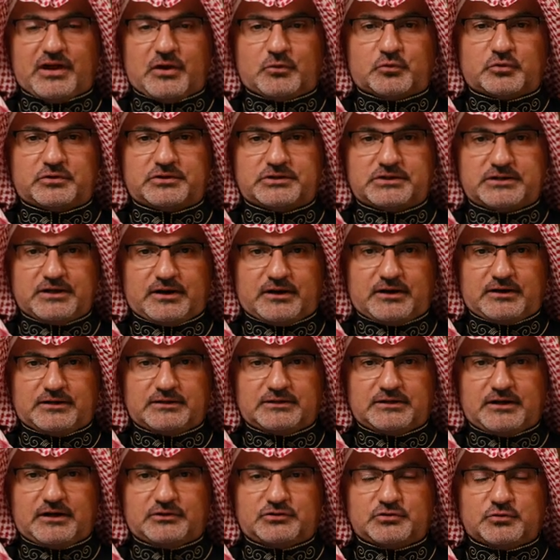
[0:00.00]
that were
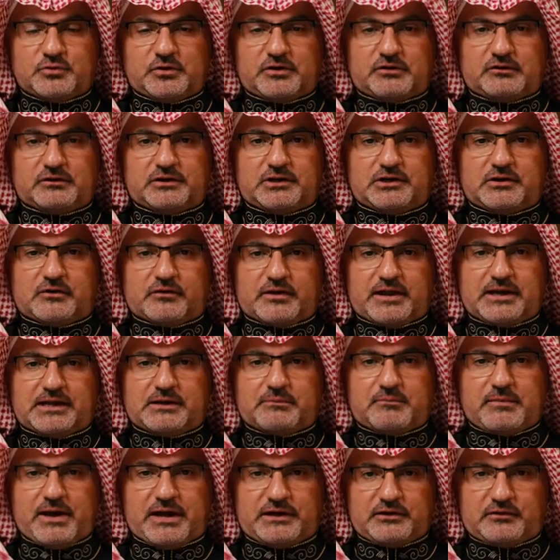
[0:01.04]
done to early
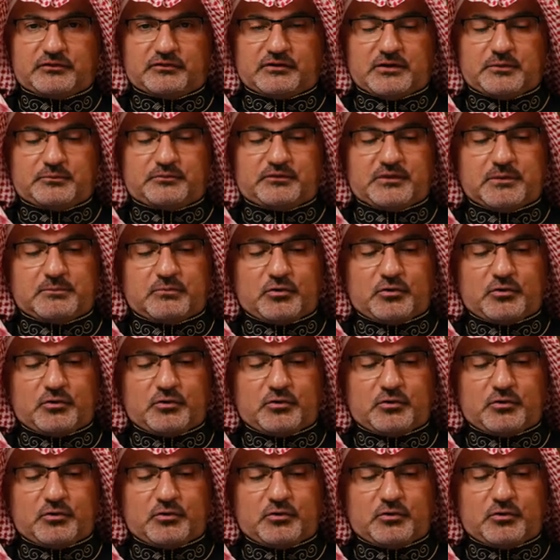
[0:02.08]
Quranic manuscripts.